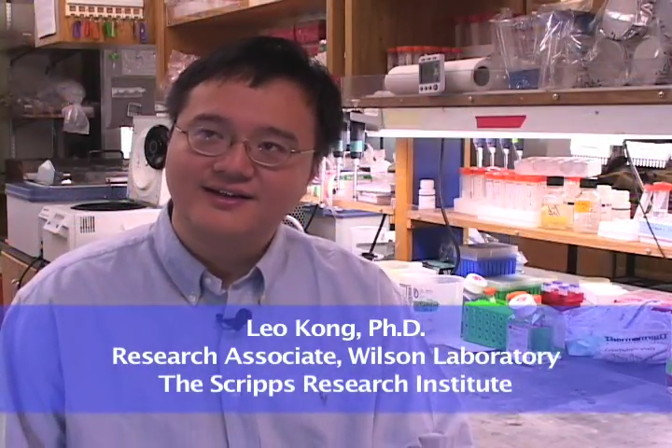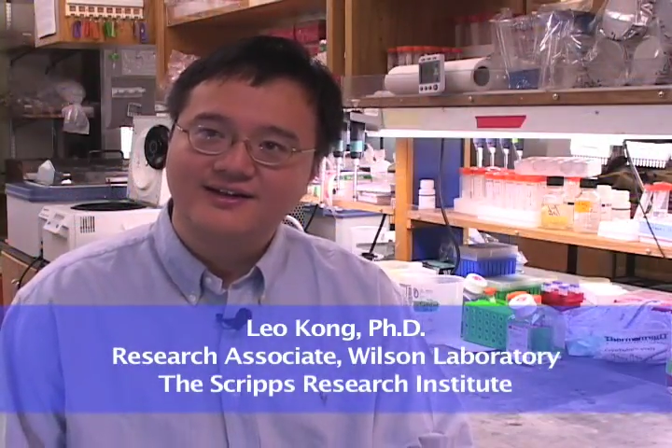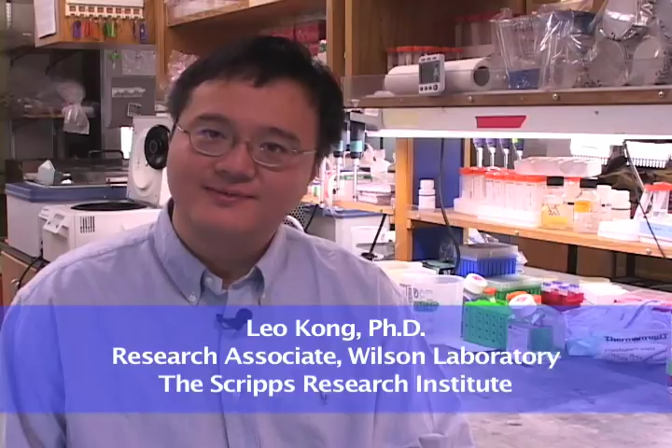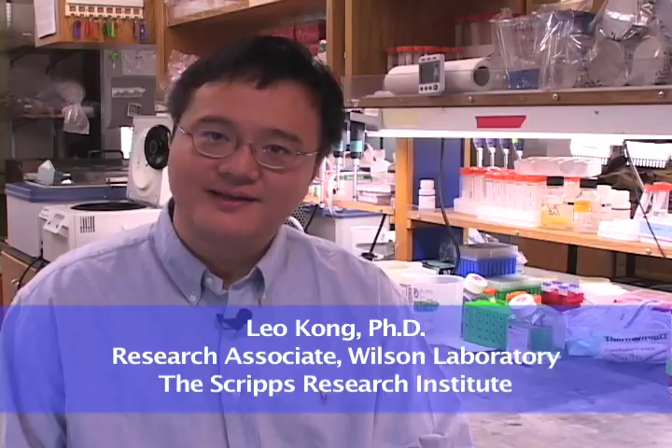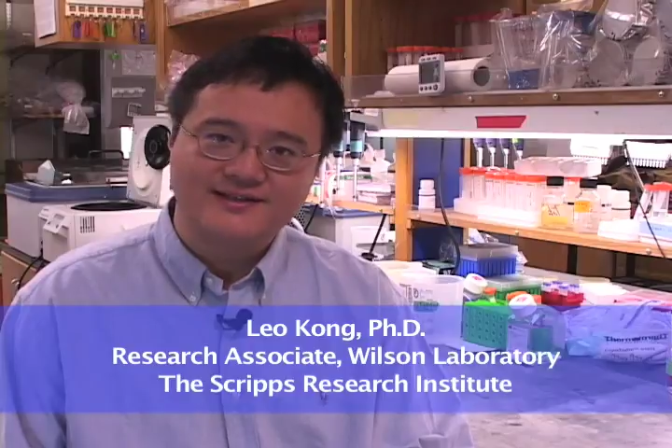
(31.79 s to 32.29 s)
it
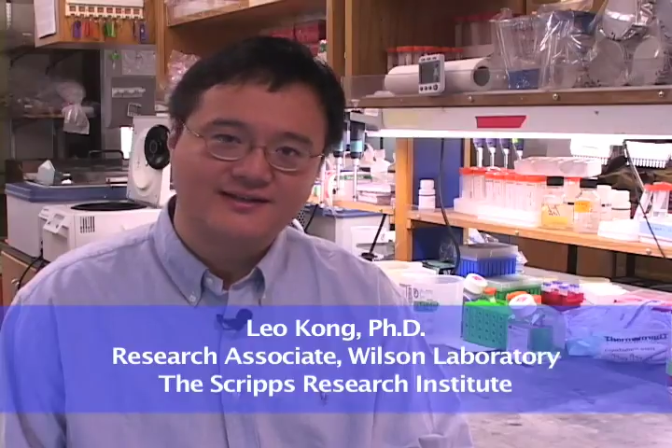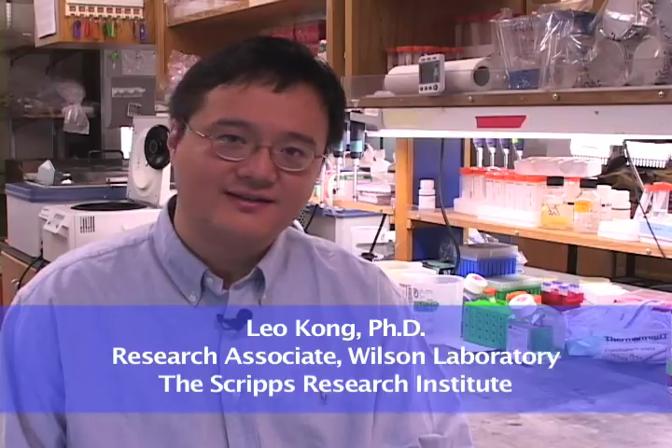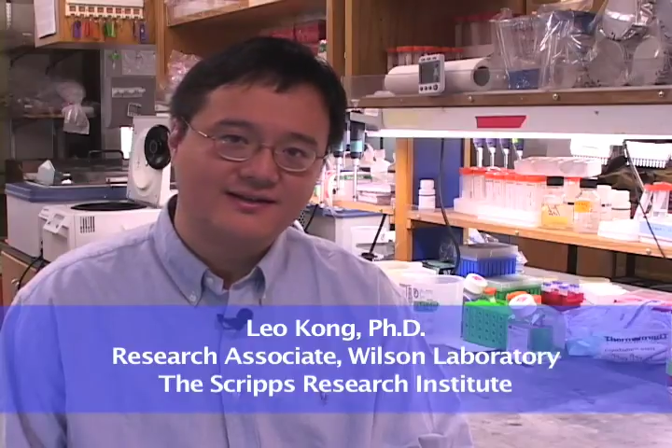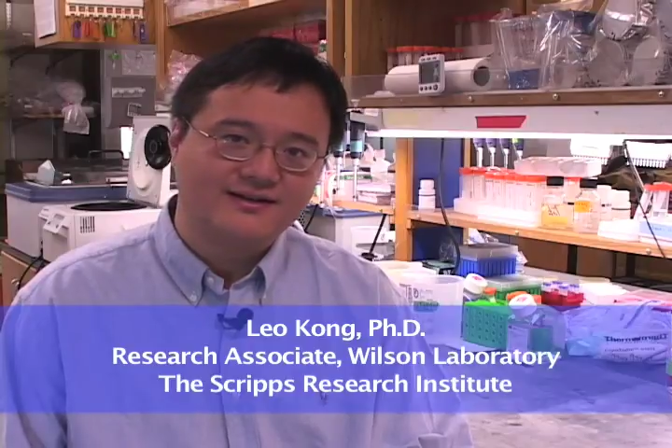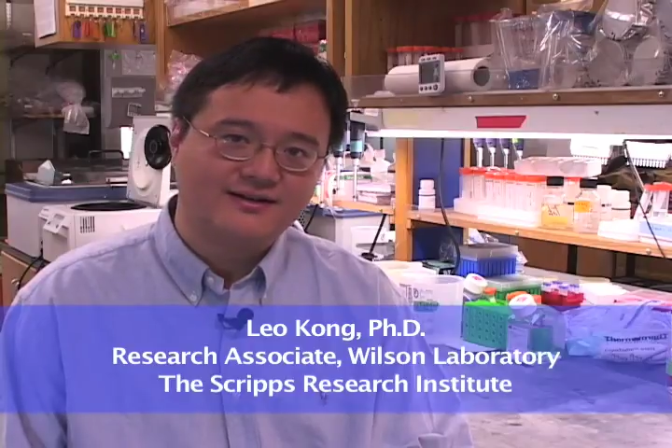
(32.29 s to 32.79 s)
is
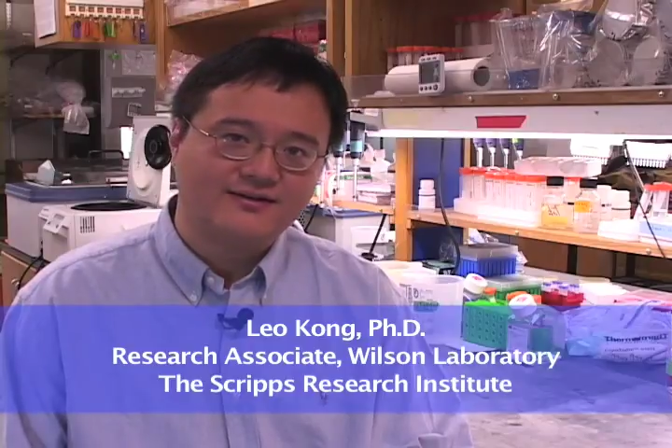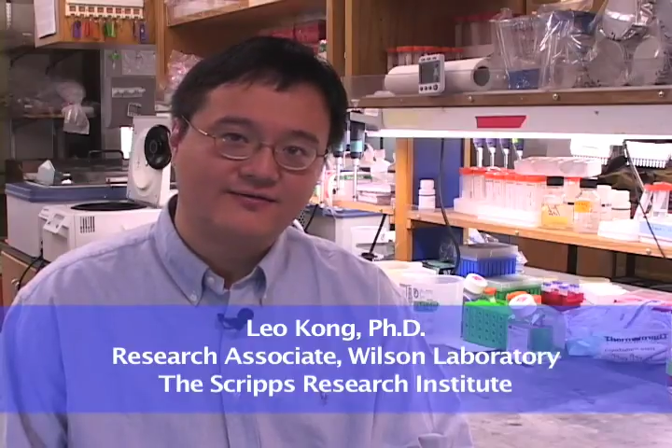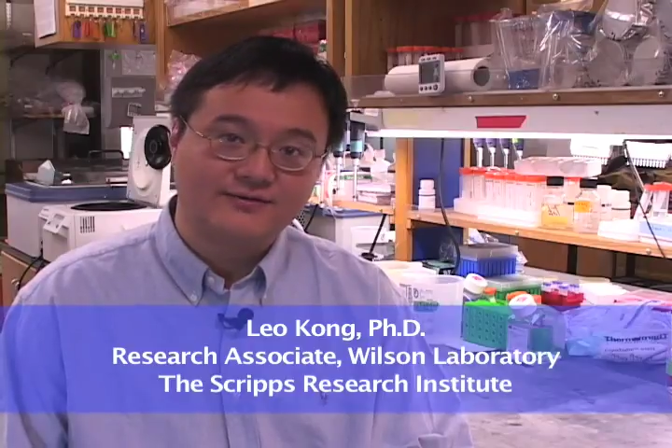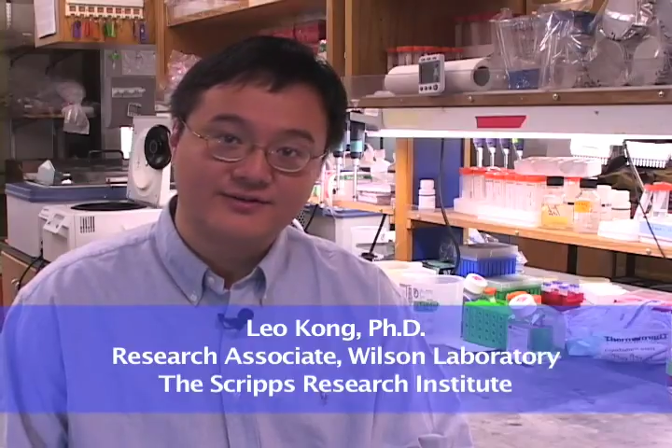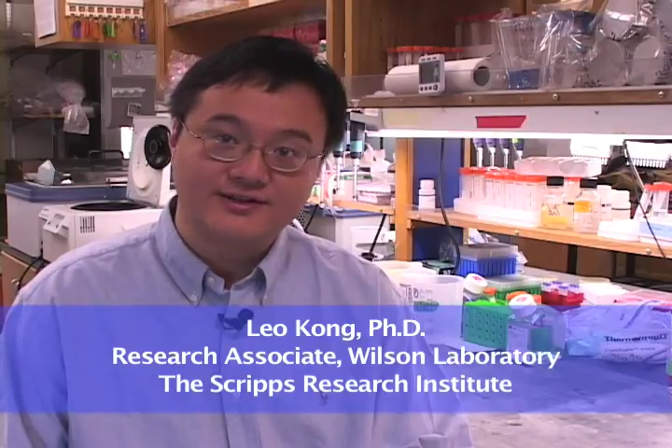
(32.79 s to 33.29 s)
basically our
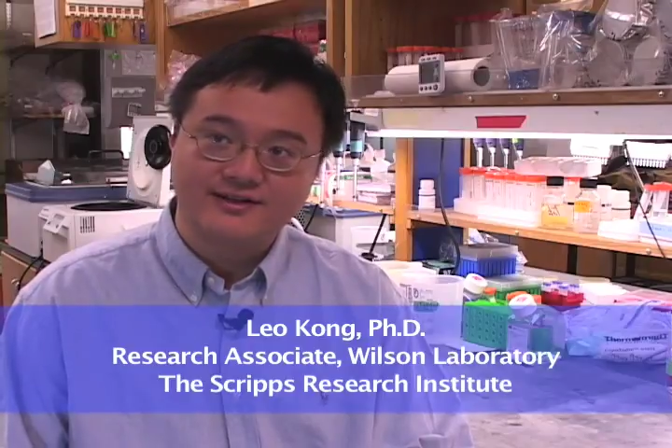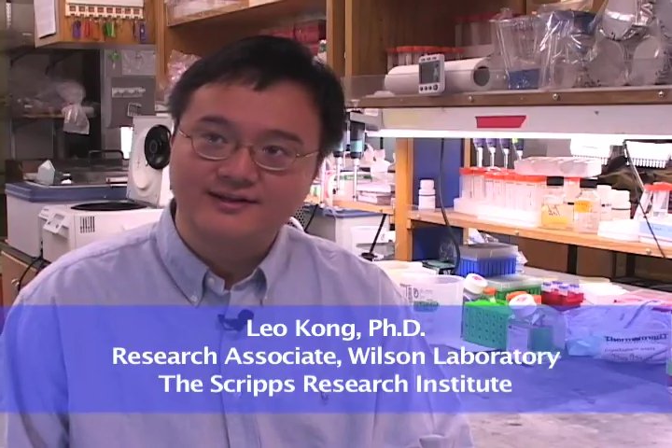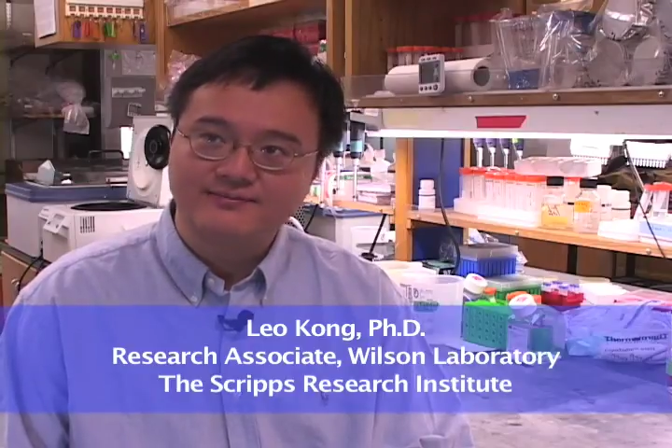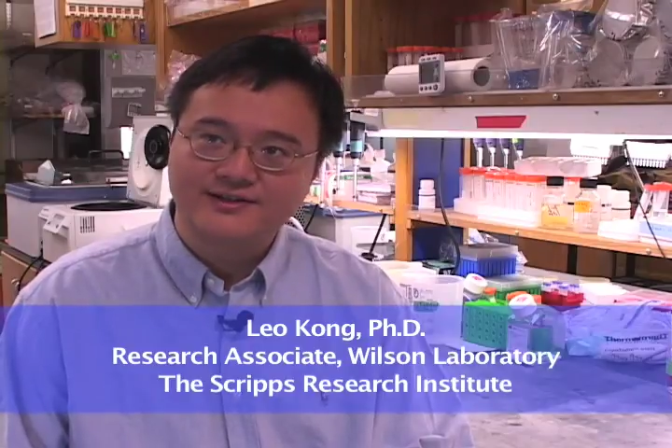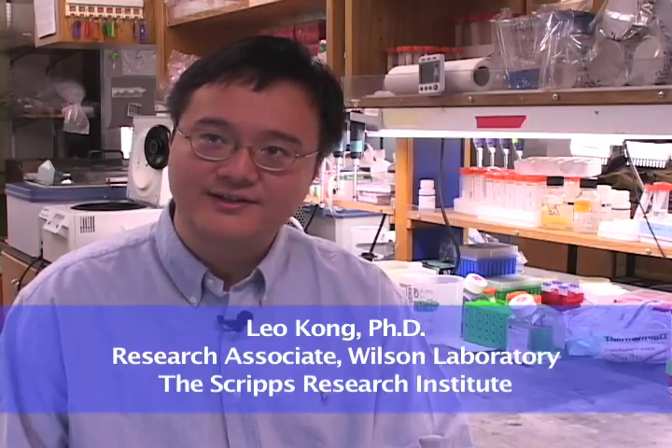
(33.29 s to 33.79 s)
first
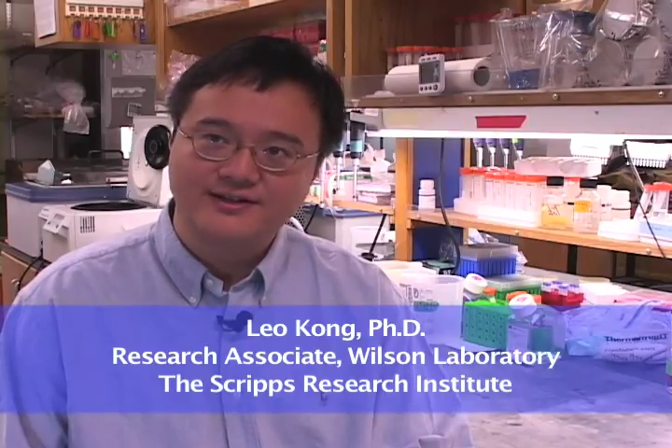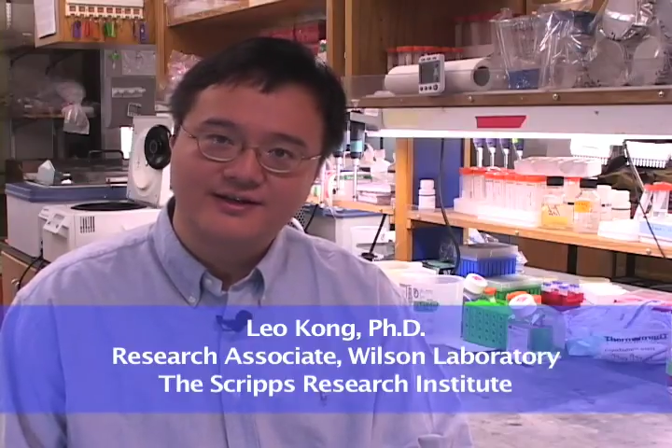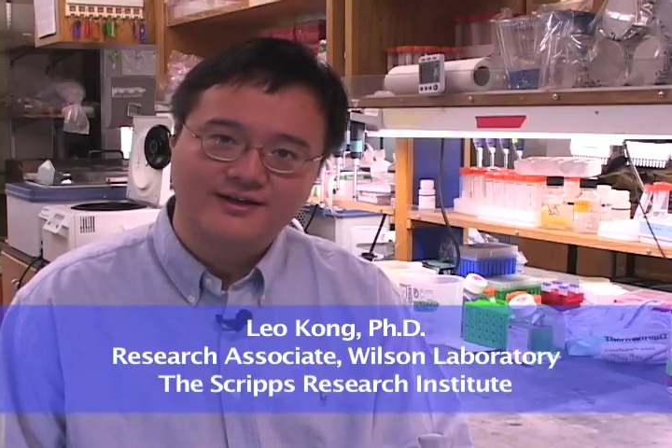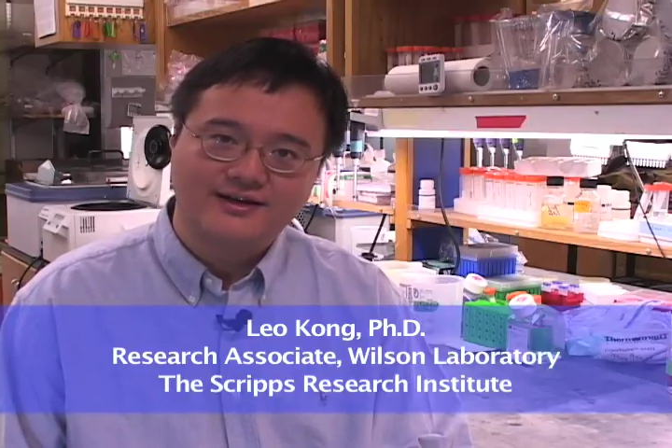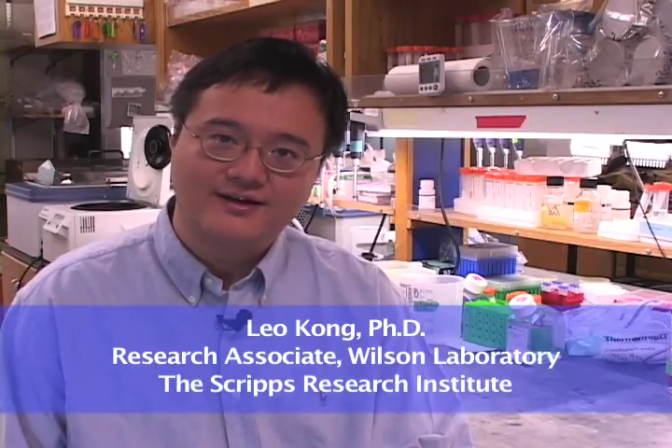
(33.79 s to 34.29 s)
glimpse
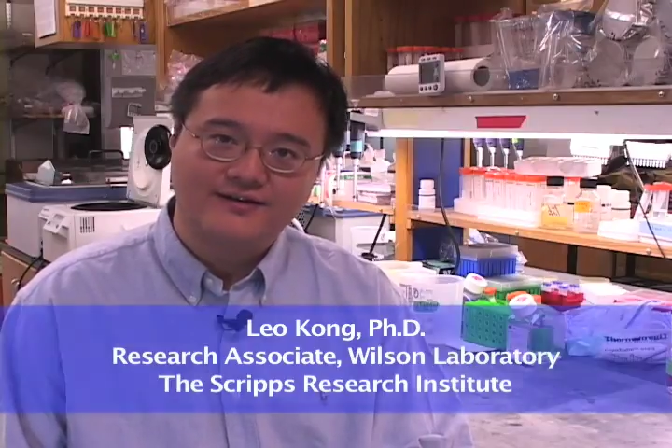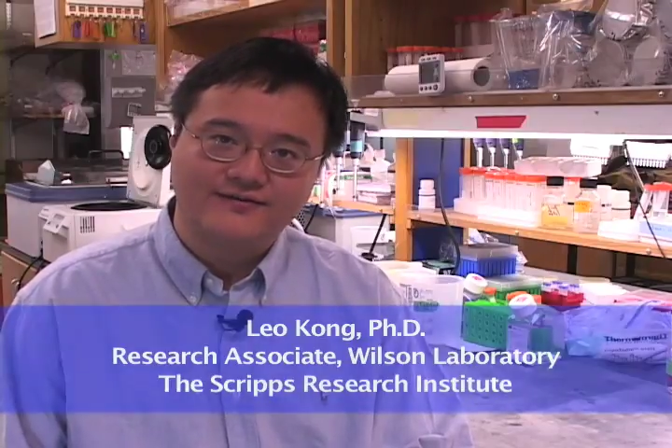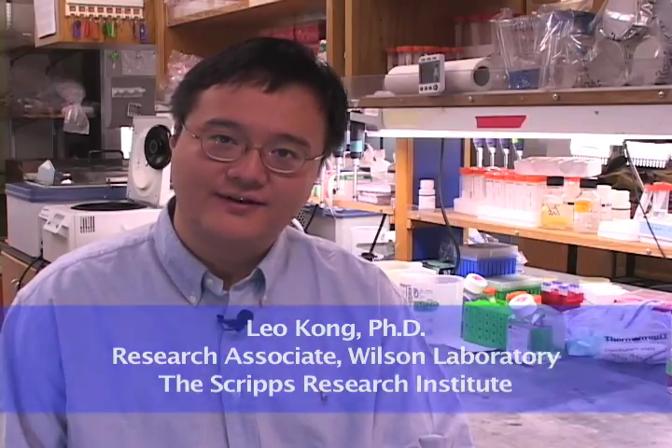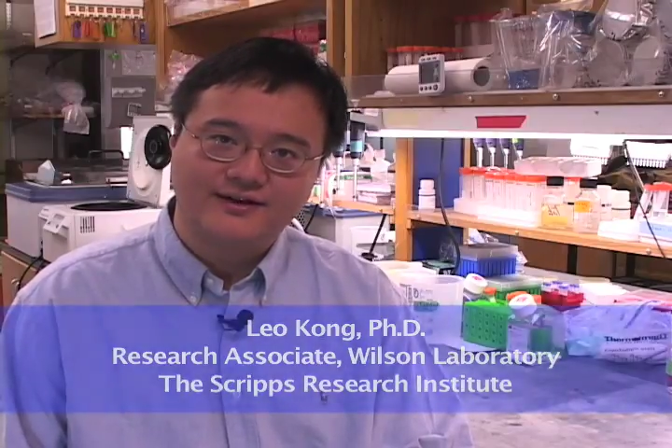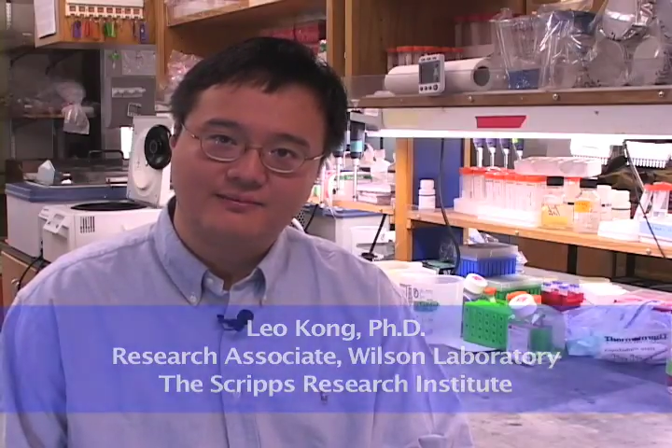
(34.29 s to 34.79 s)

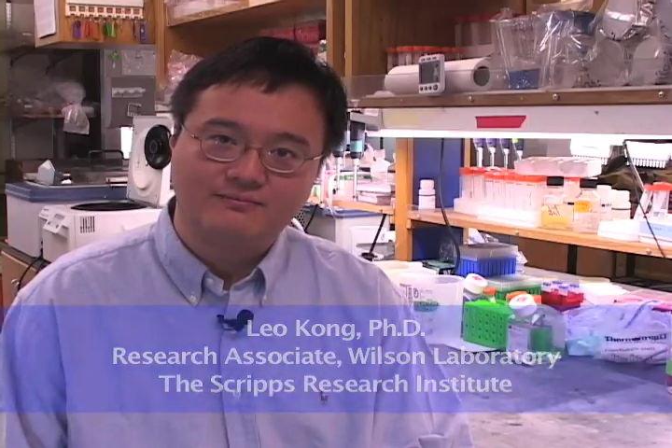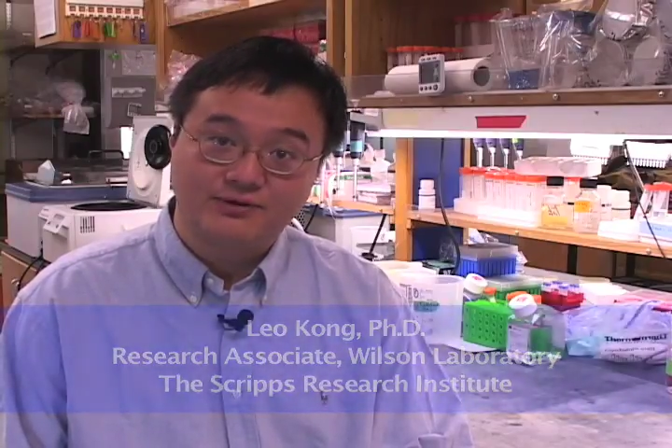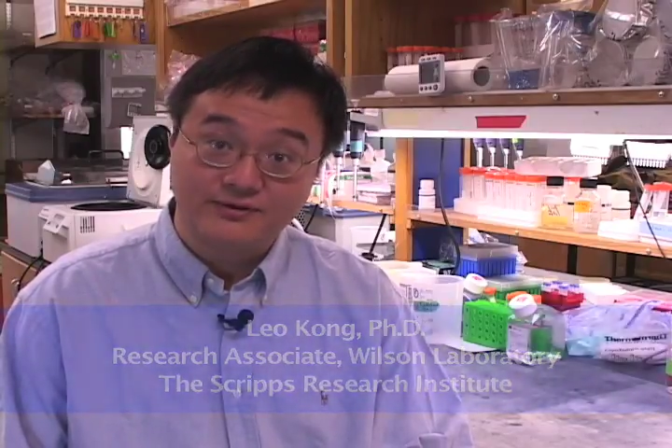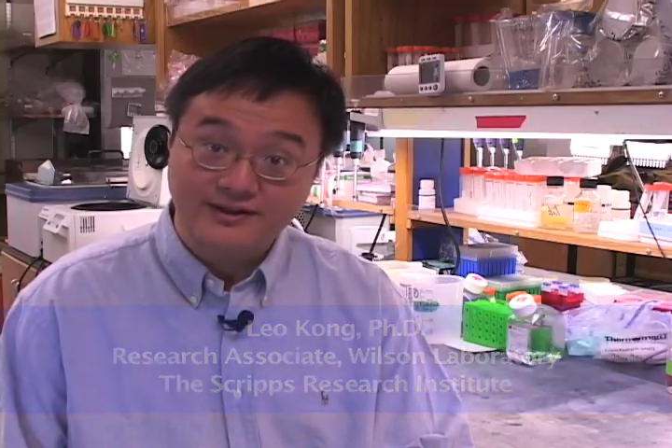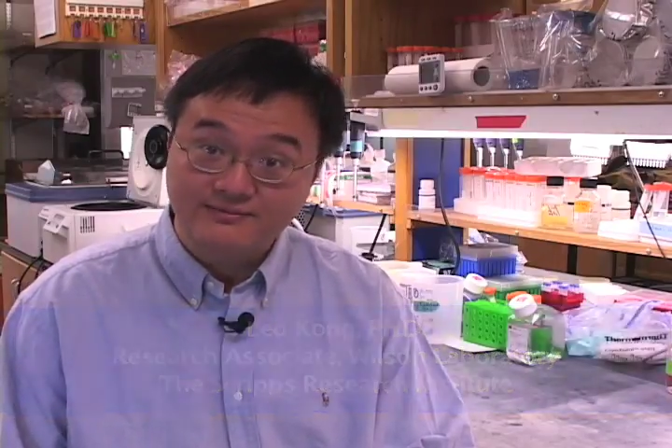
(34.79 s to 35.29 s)
of the
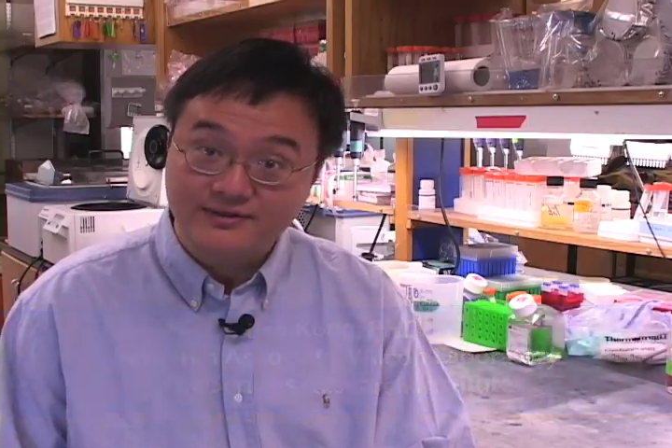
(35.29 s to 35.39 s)
protein